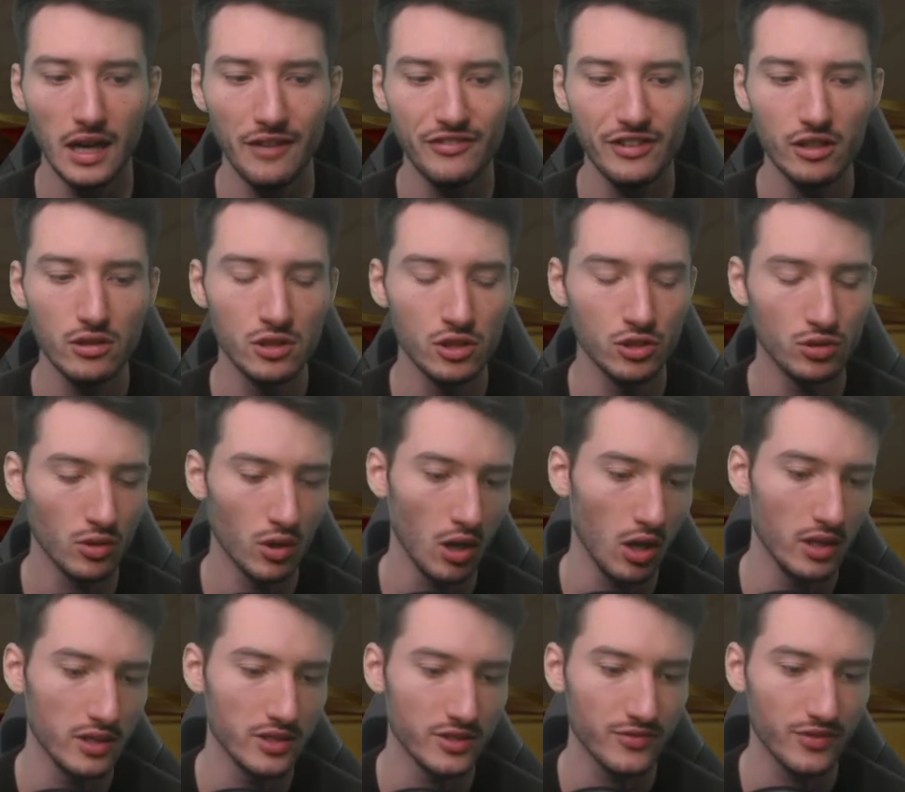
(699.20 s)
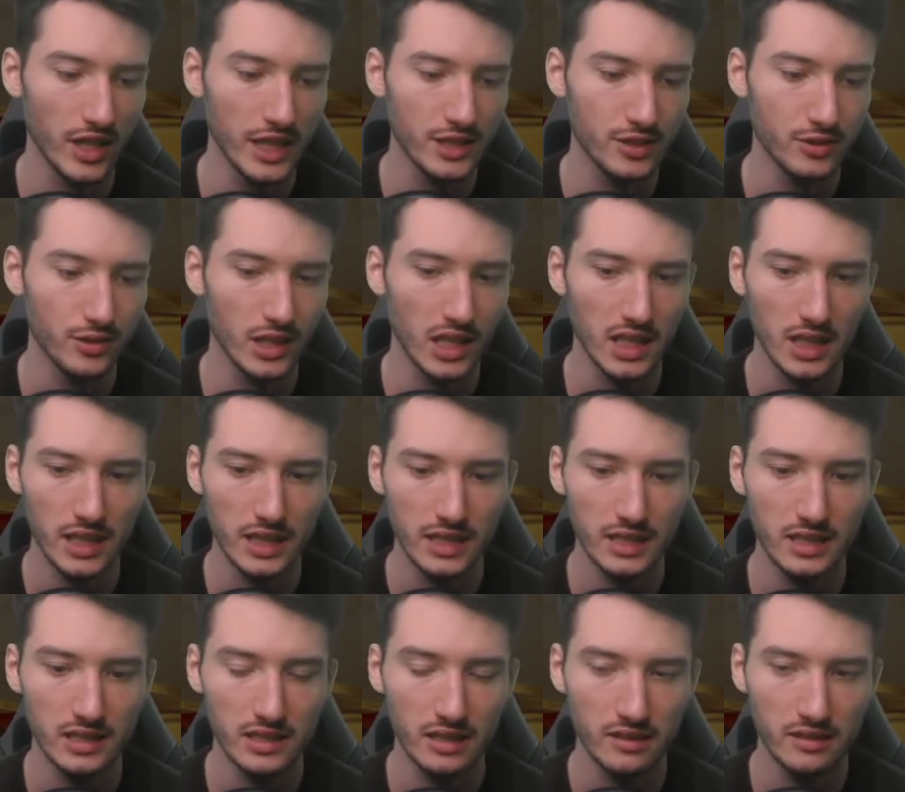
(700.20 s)
I think on the draw it's fine to cut like an
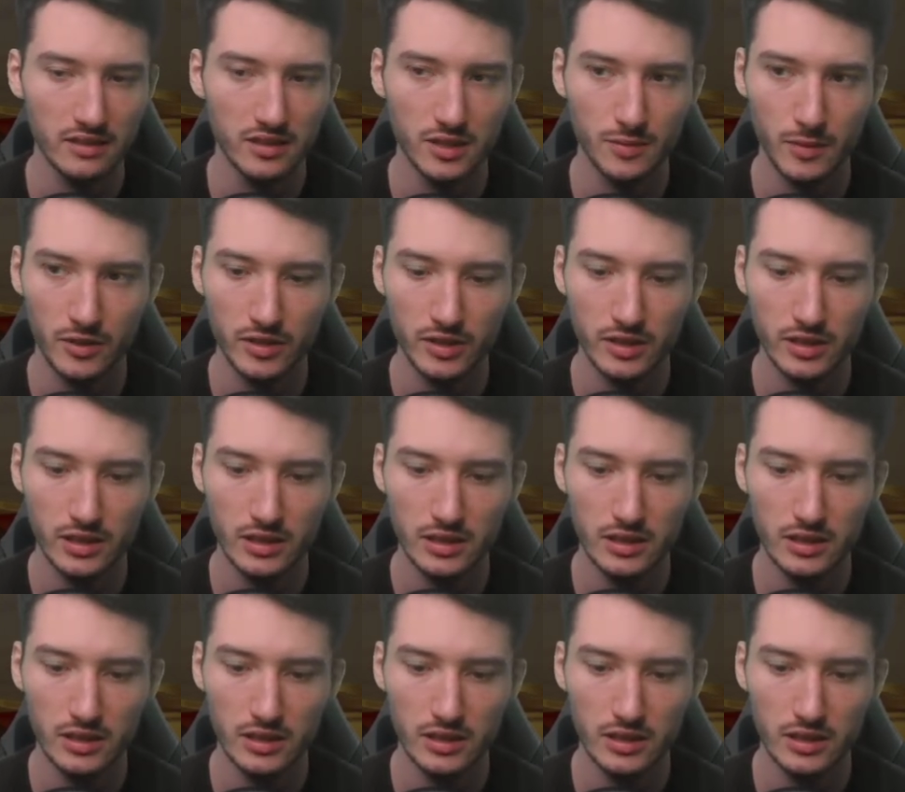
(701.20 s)
Ascendant Spirit.